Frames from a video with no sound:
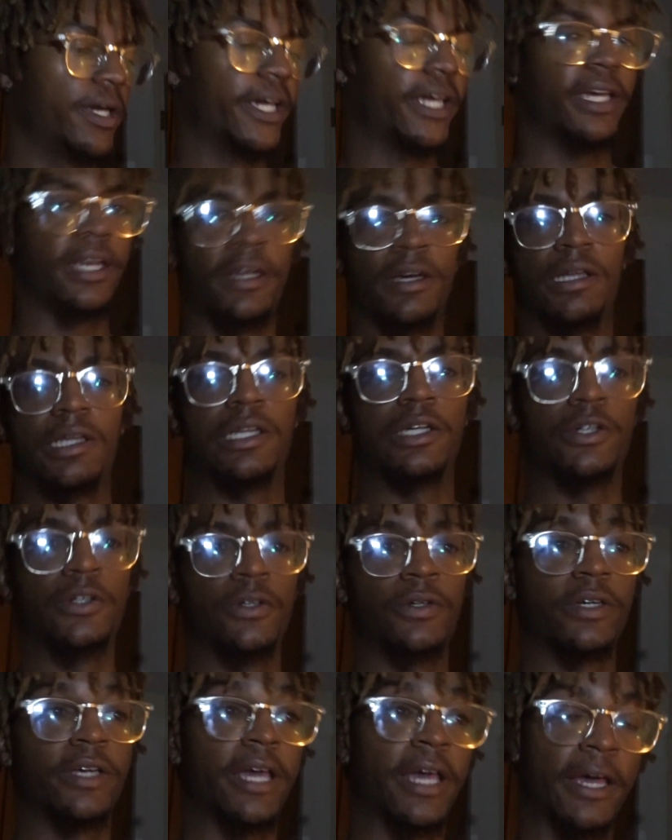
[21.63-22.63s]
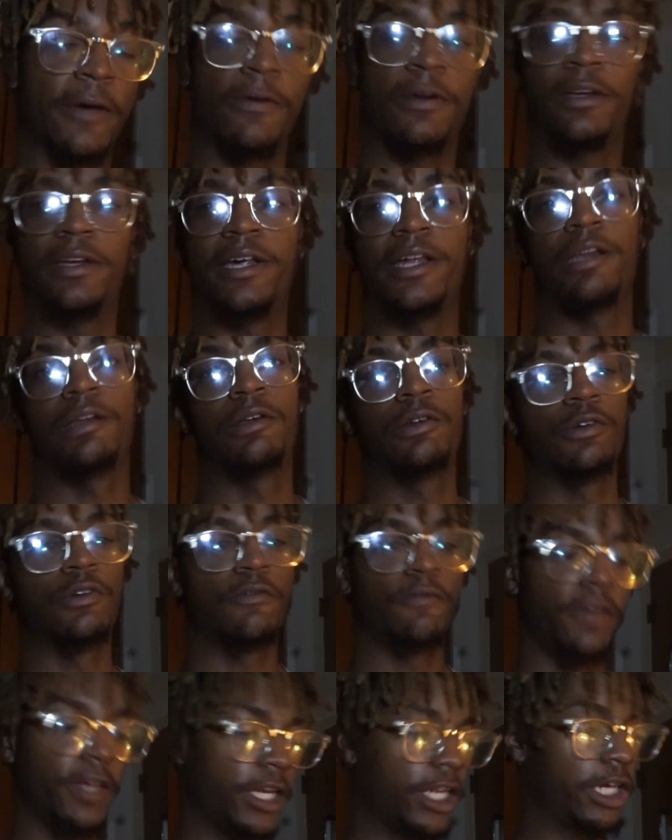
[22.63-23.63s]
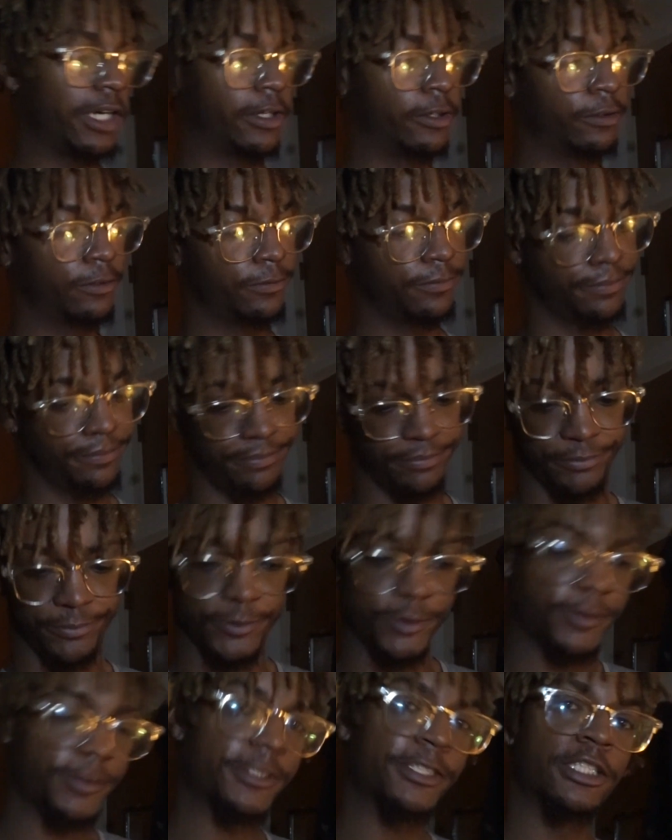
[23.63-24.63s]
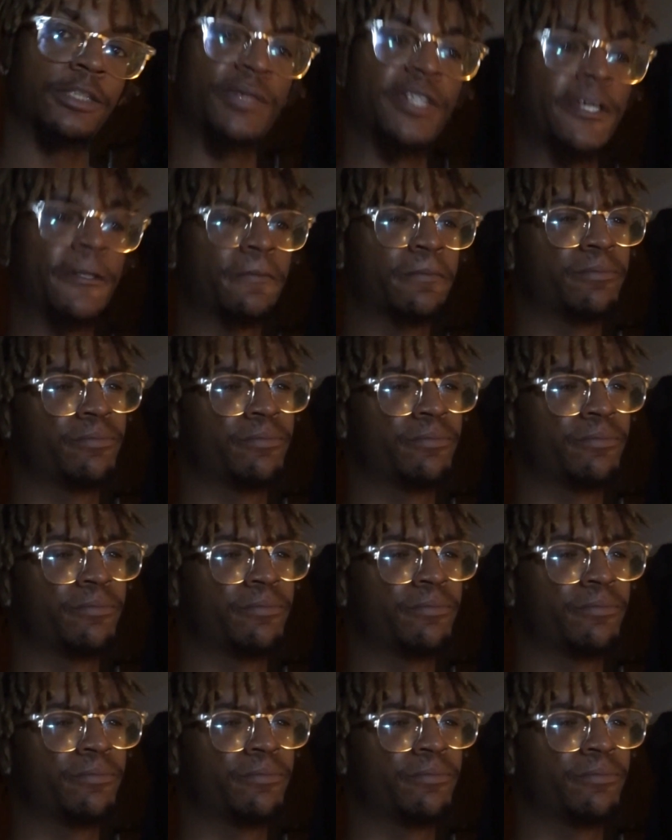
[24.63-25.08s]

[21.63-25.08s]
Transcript: here a little again on that little video, friendly.